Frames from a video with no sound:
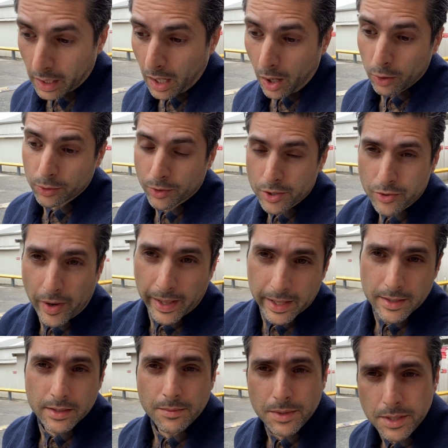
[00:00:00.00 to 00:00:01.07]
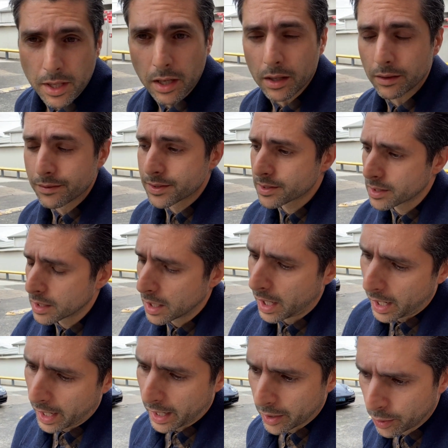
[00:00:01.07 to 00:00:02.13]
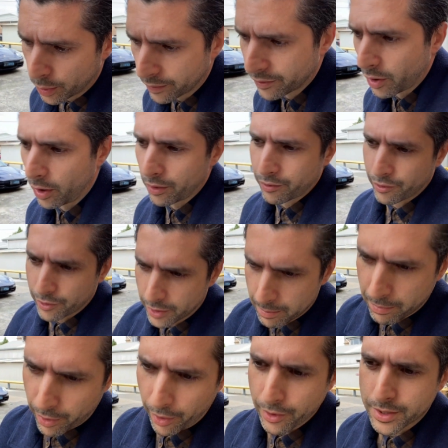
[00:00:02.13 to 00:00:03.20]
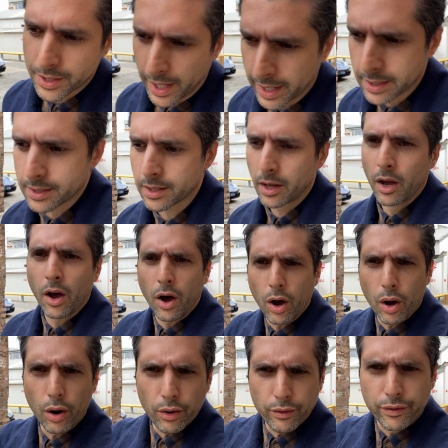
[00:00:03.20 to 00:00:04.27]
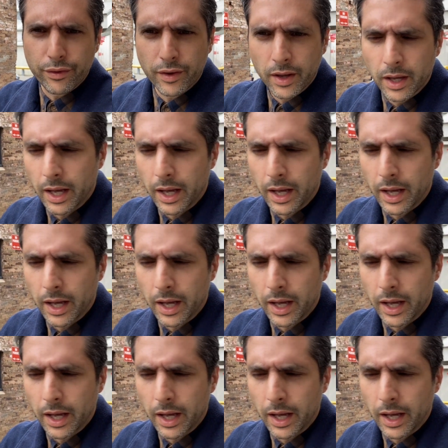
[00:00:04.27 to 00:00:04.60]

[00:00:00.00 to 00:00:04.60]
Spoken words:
older Australians themselves who have gone through the process of